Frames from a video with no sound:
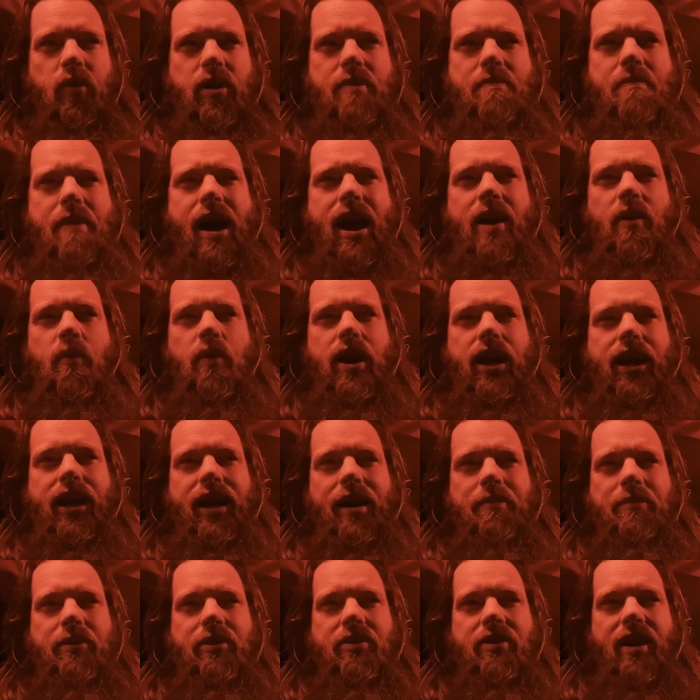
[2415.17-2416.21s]
We might wake
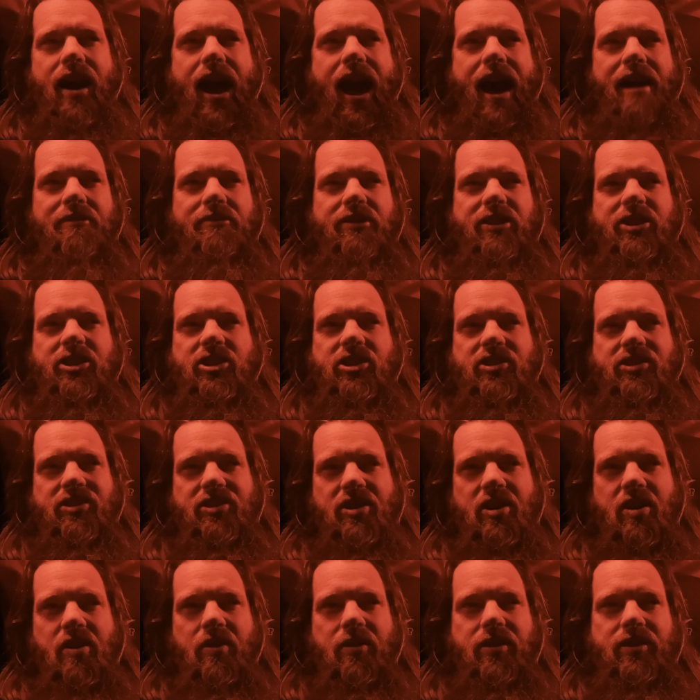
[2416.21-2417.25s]
up to a 1/2 inch of
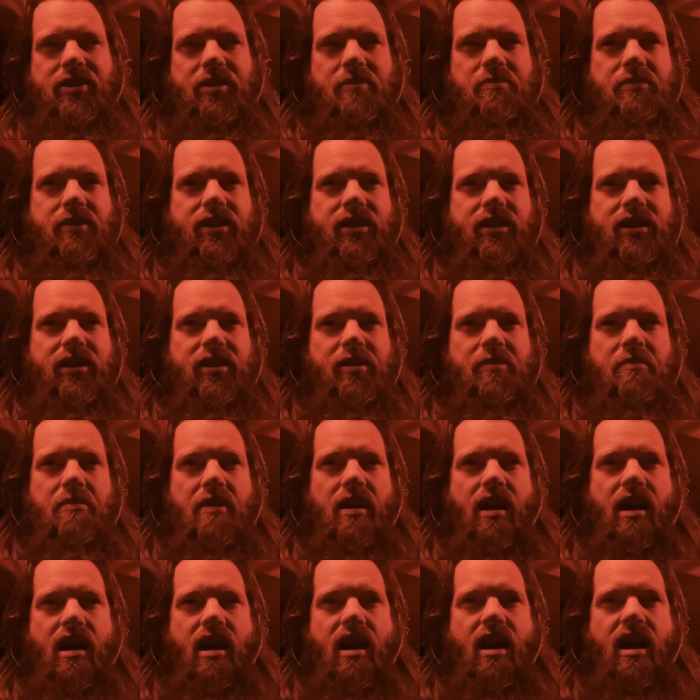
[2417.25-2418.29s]
snow or something here,
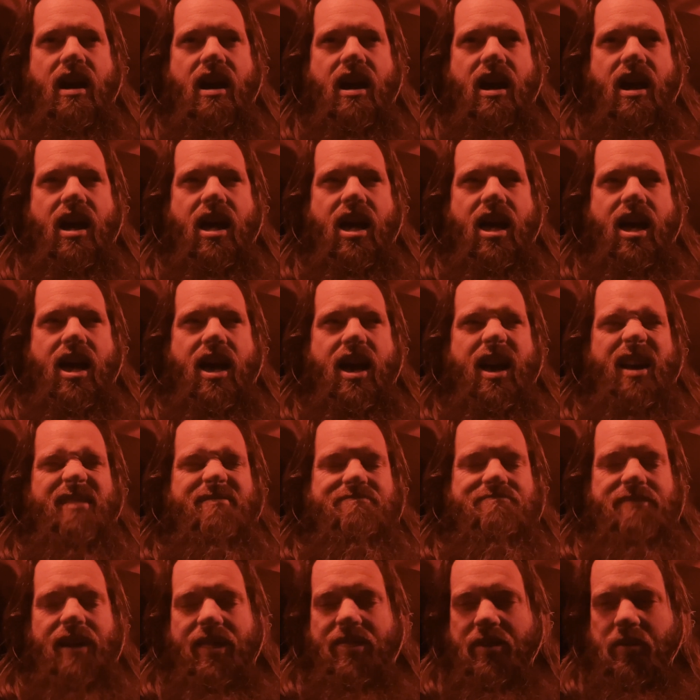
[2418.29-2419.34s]
but
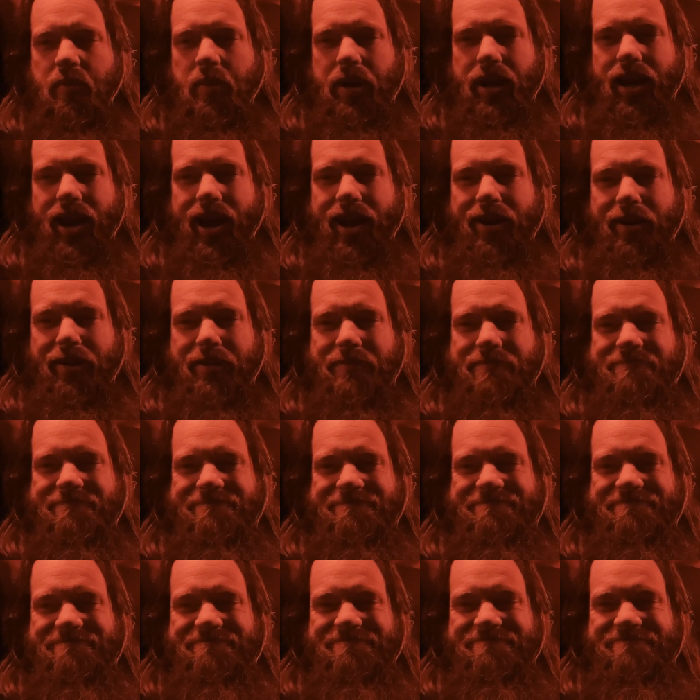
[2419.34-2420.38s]
I think we got her.
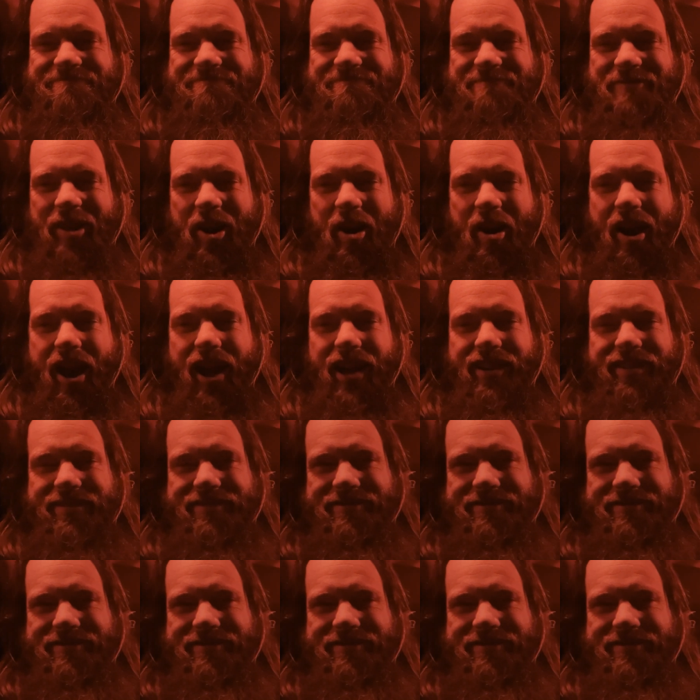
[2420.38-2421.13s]
All right.